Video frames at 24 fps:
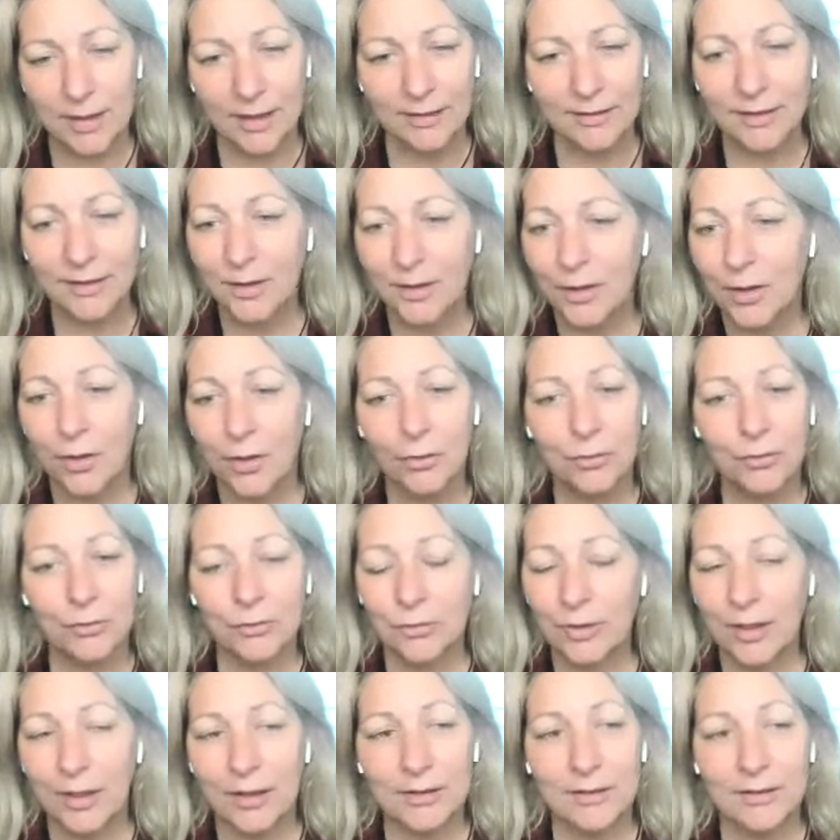that
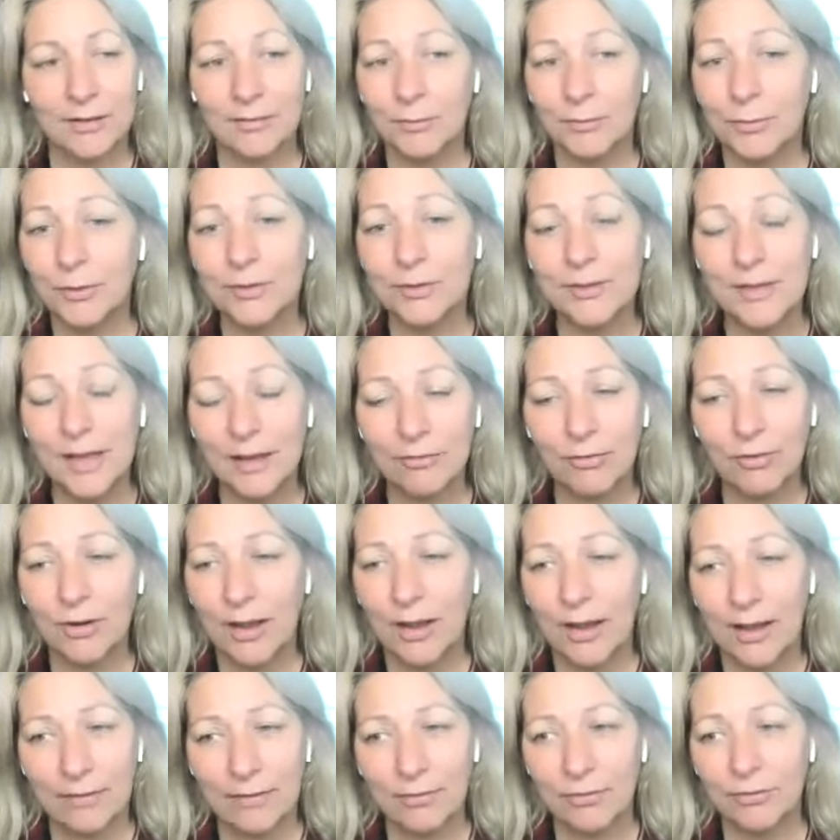will never
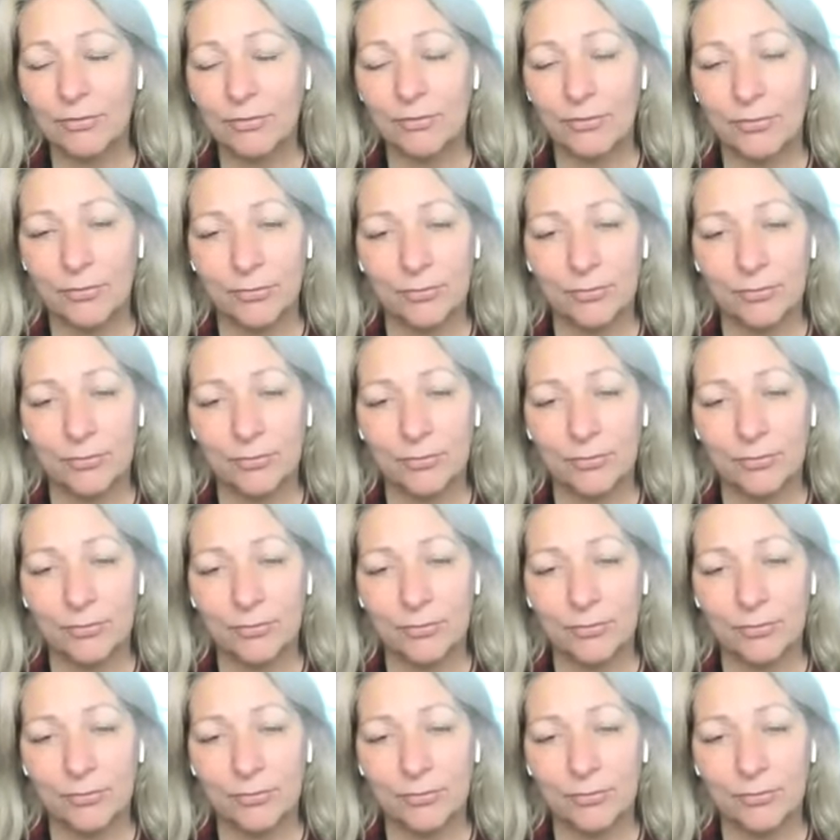have